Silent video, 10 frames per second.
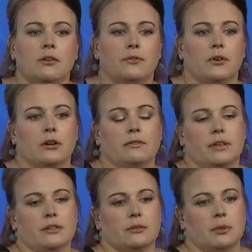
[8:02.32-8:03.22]
for
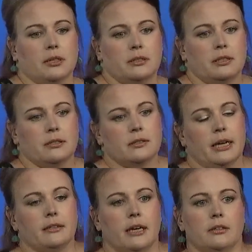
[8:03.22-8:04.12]
vulnerabilities
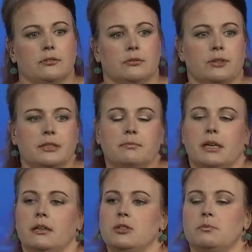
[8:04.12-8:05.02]
and then do risk
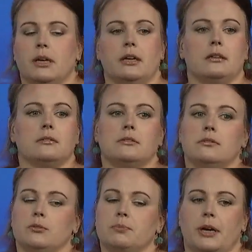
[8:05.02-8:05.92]
management,
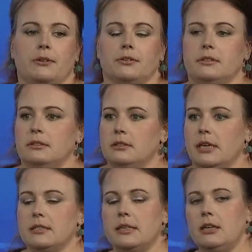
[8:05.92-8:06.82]
do
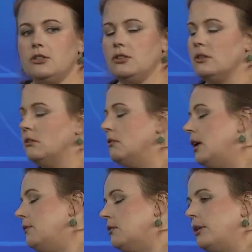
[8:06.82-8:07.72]
prioritization,
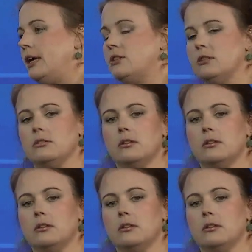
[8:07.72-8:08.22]
evaluation,